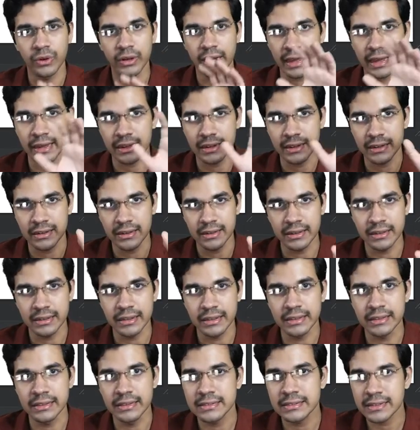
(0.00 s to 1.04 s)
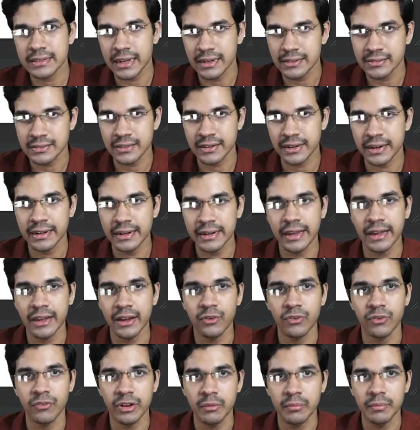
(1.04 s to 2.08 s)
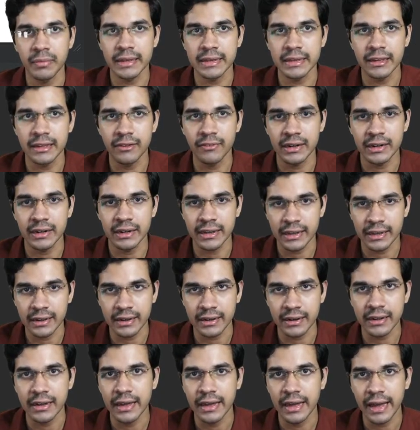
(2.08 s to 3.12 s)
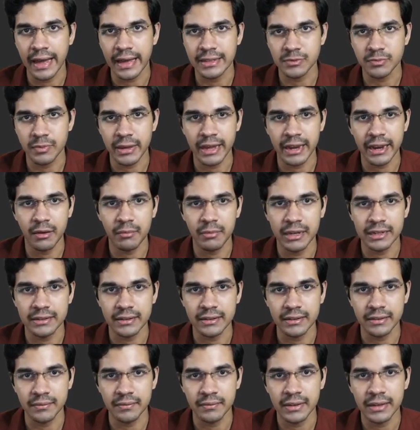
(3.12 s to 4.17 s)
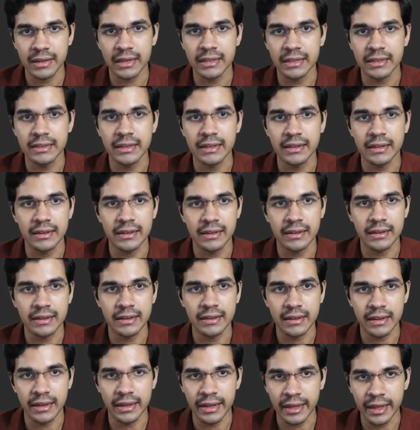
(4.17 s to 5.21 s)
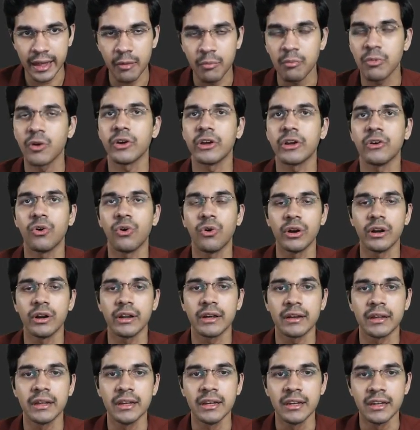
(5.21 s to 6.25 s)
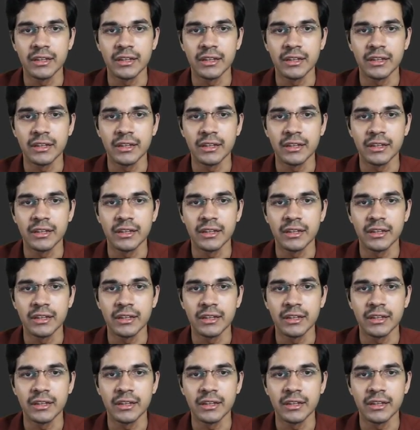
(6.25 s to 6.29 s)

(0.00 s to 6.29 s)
Like this constraint layout will given here as parameter in the employee holder.